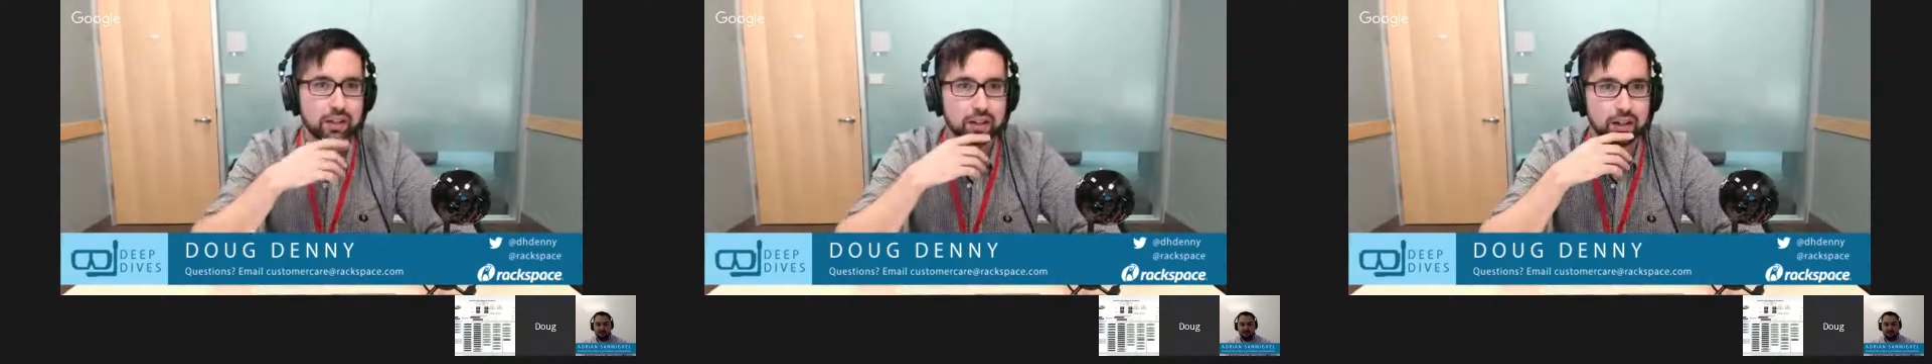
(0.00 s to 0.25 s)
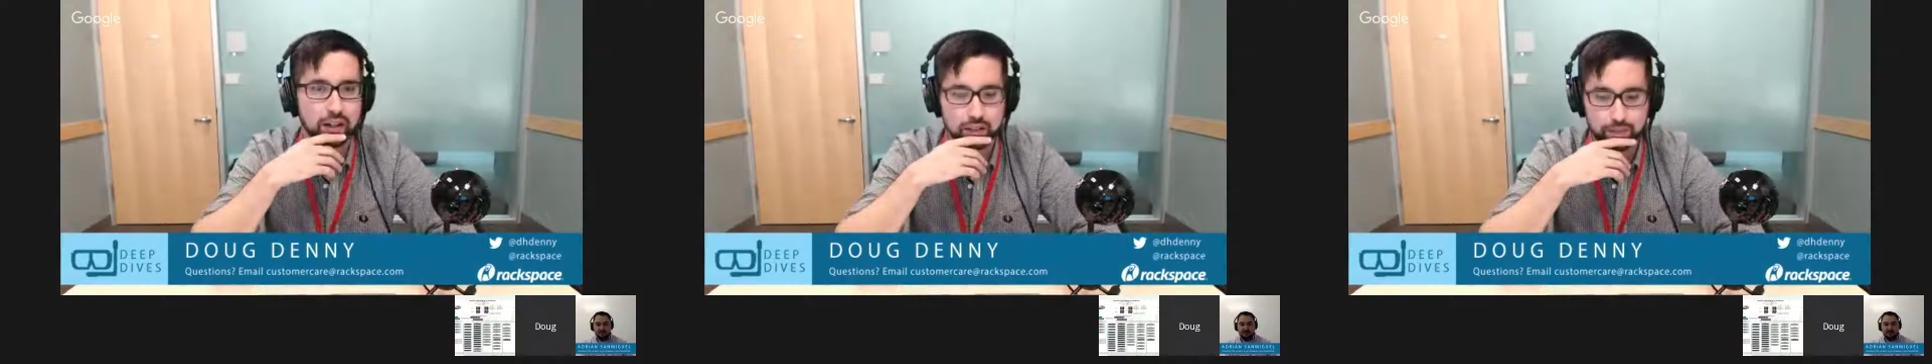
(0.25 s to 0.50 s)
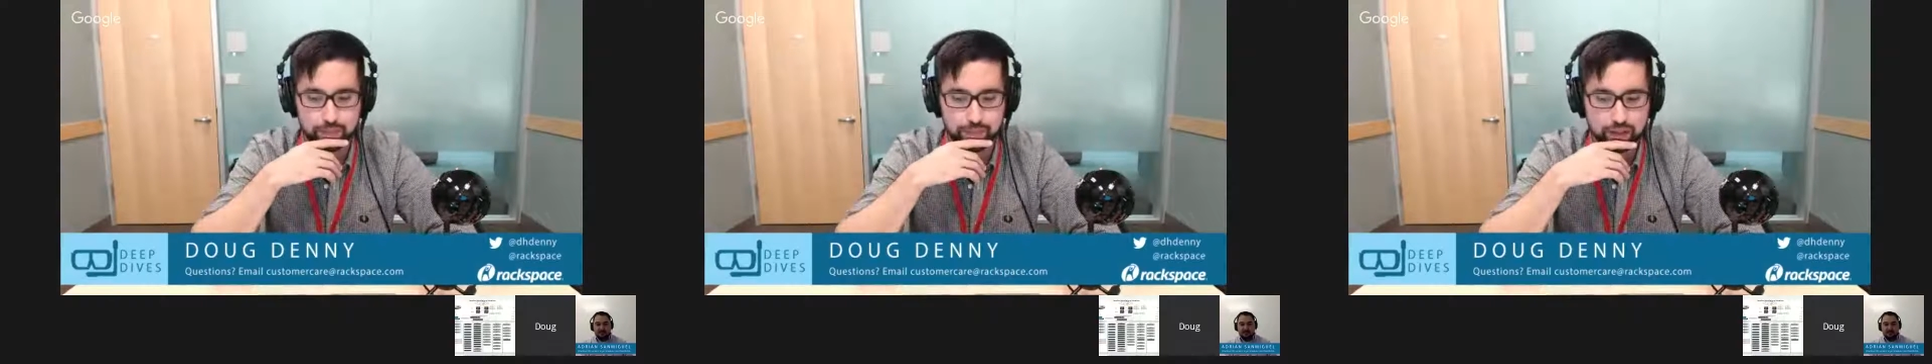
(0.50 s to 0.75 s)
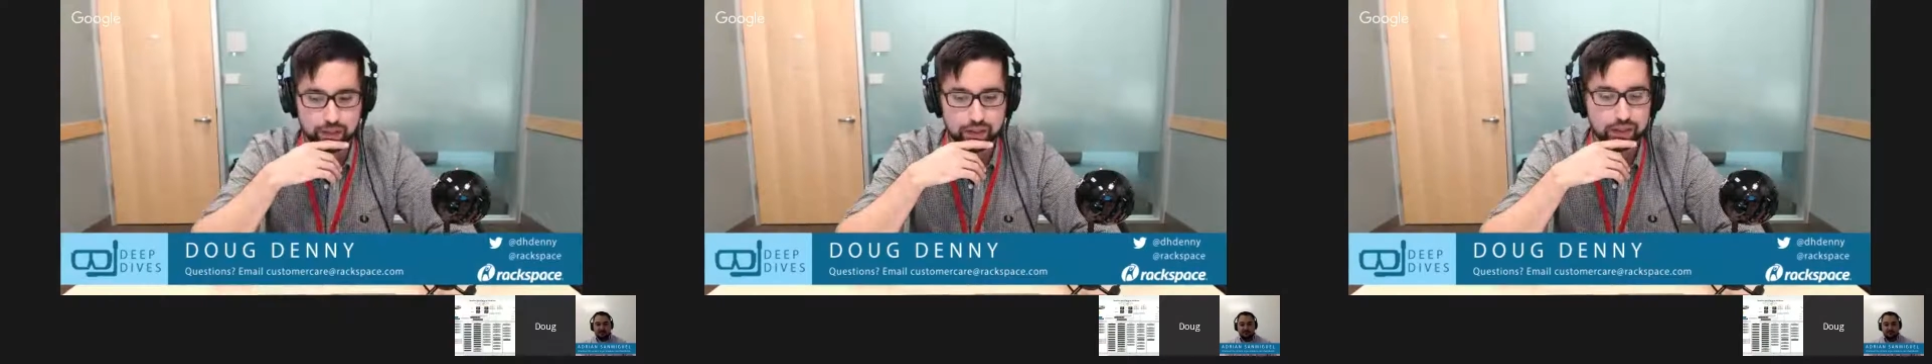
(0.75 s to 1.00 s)

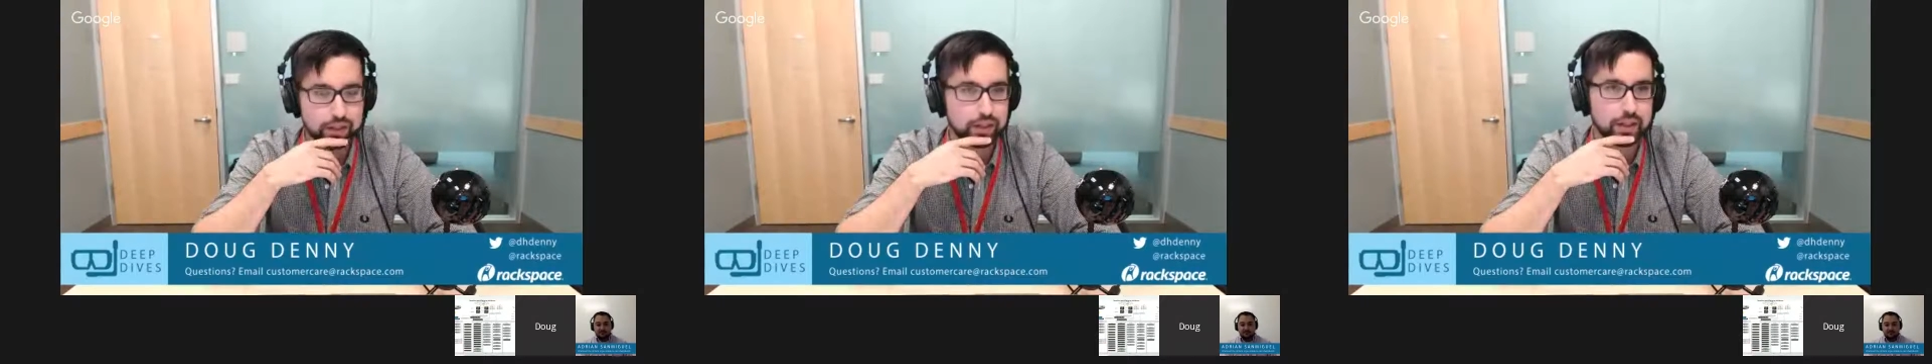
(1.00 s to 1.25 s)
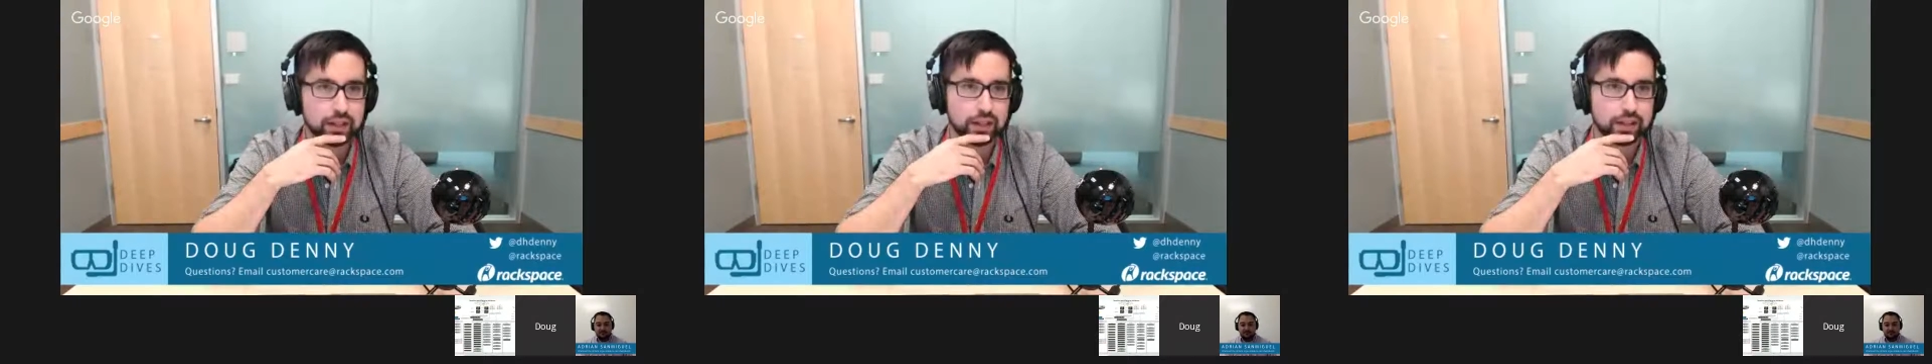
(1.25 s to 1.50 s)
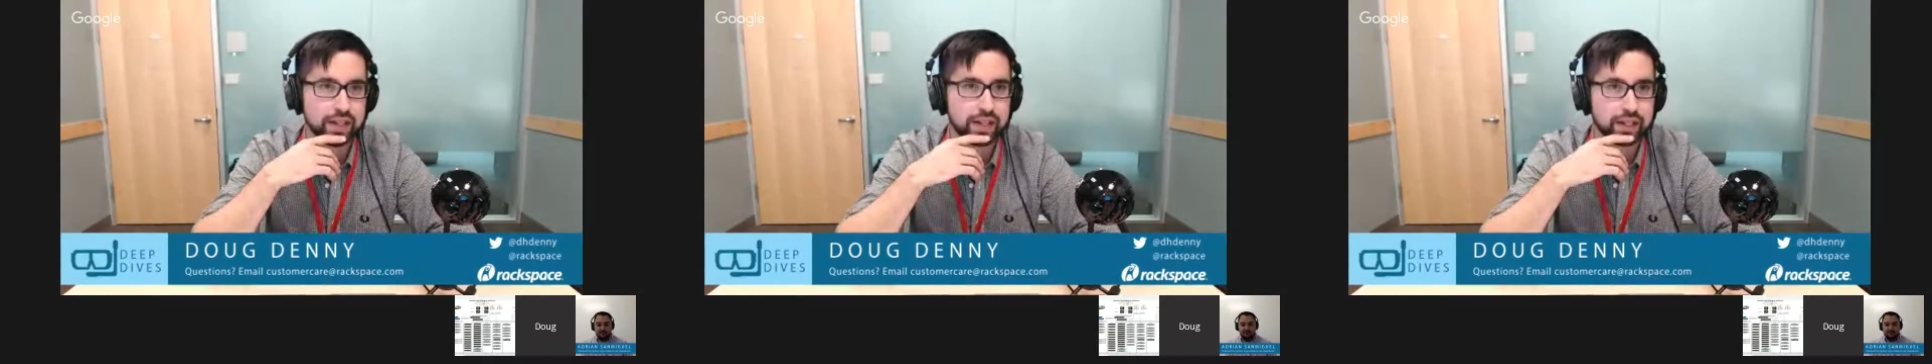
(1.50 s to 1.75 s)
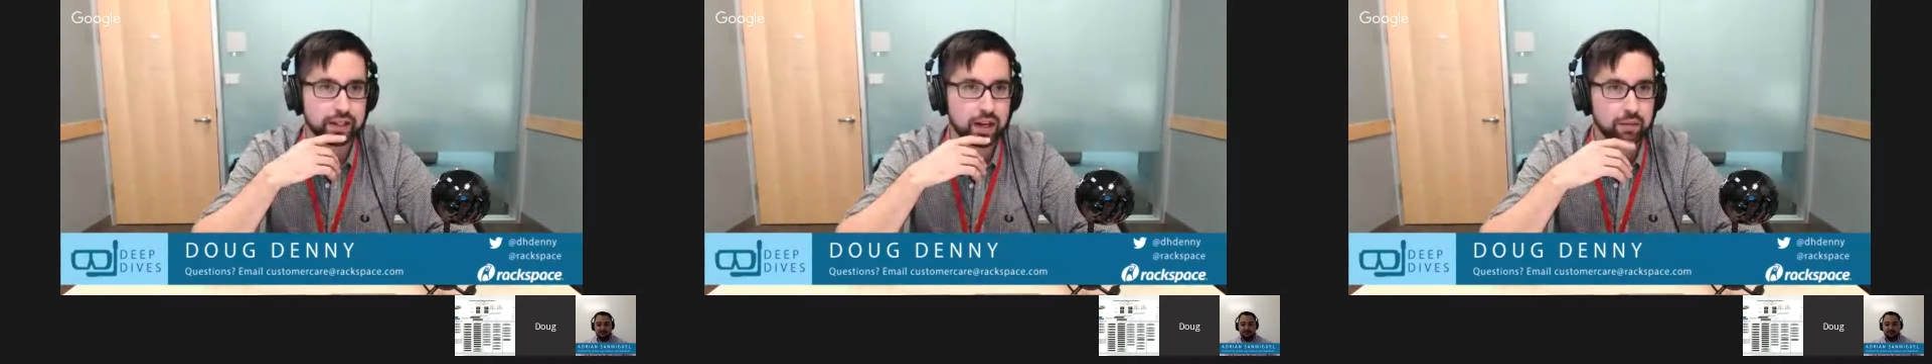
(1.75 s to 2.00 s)
the
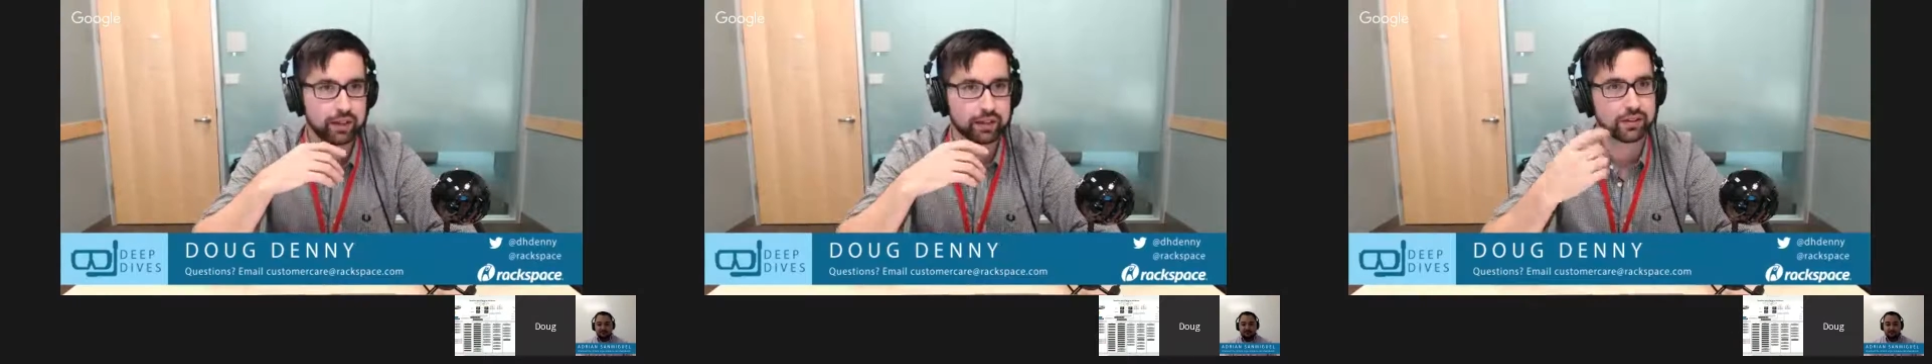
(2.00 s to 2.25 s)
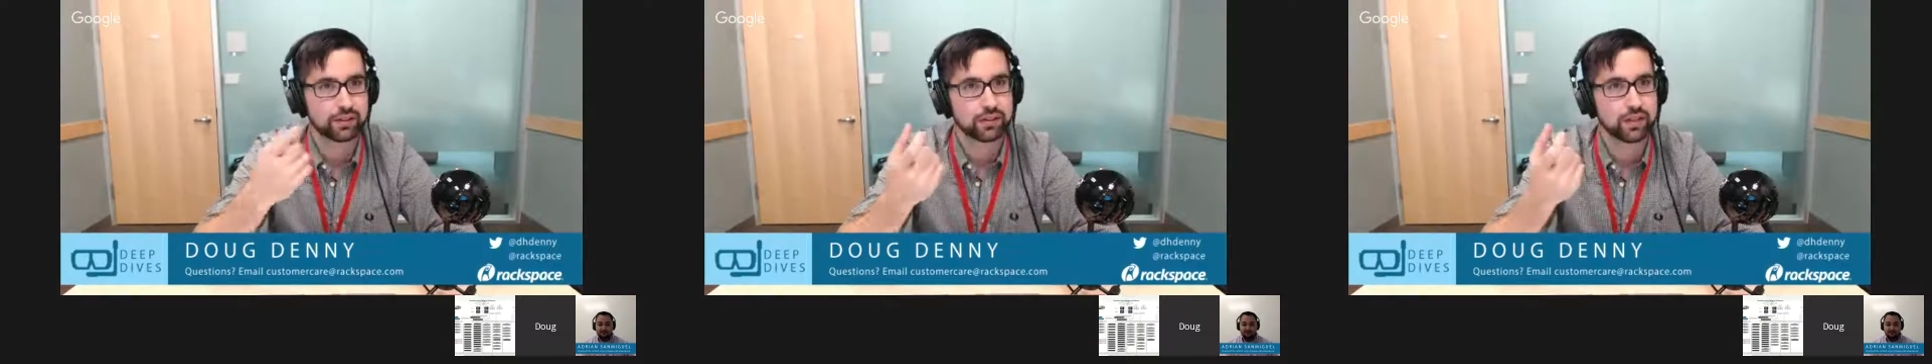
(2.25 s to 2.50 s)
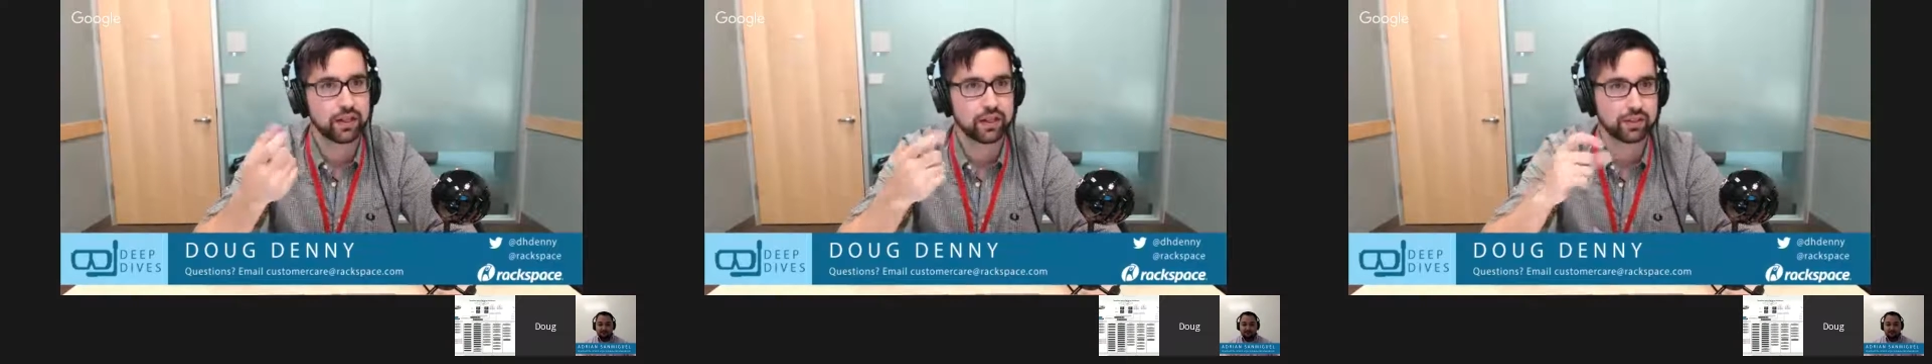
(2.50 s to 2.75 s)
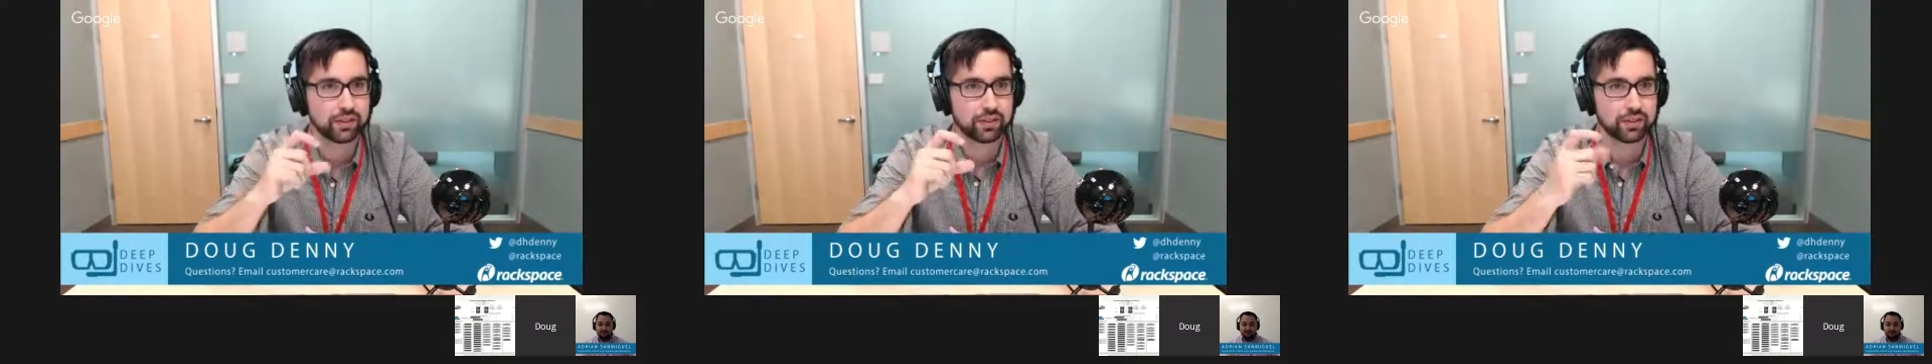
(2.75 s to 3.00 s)
economics
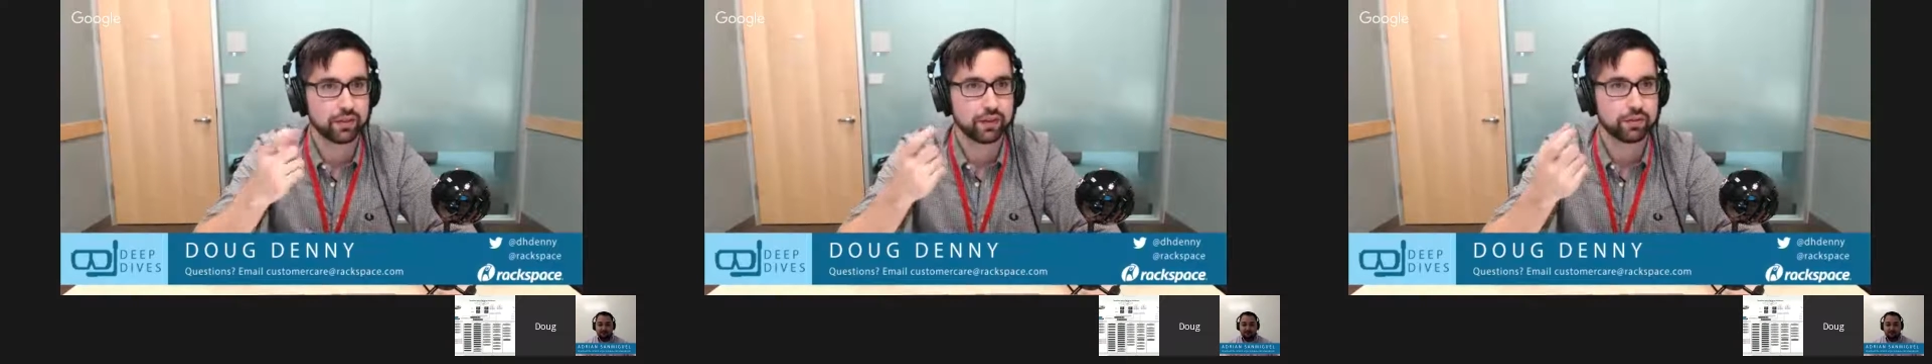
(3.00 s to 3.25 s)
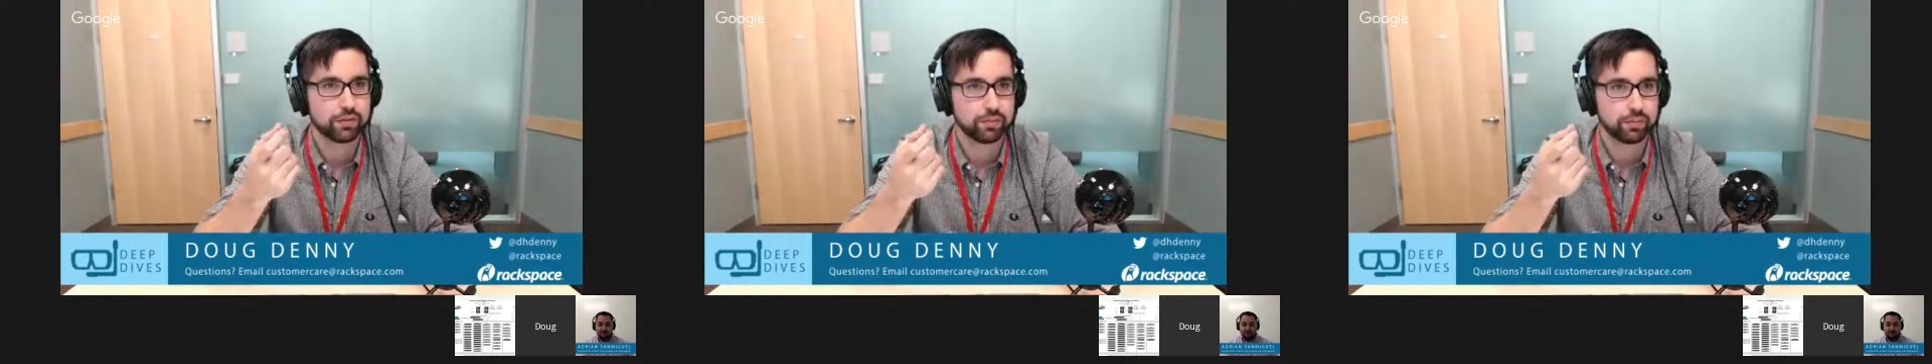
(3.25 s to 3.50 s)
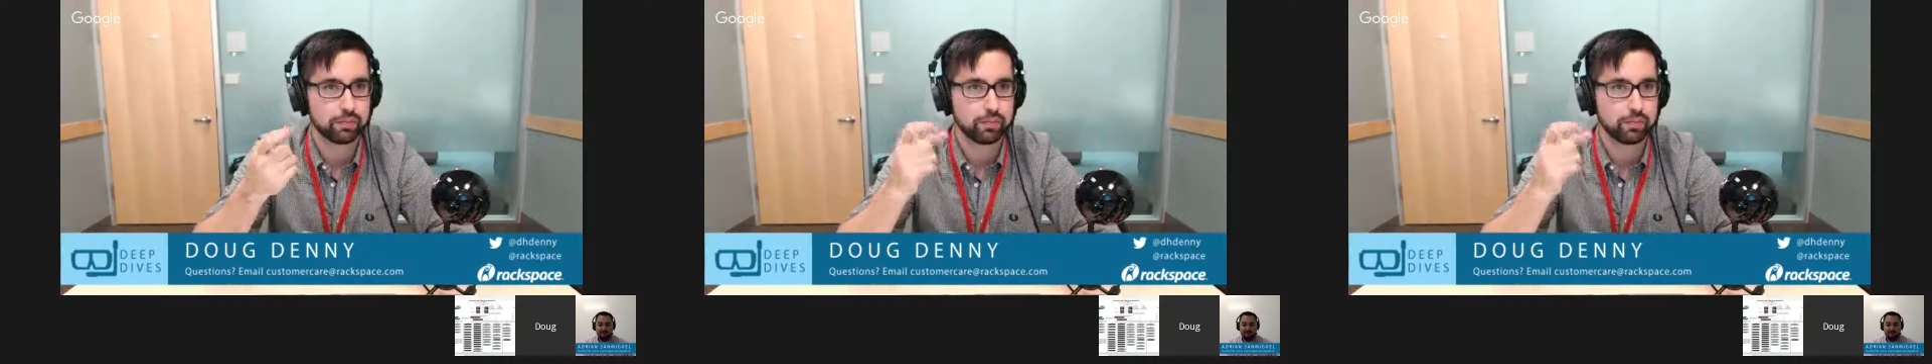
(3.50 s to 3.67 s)
and of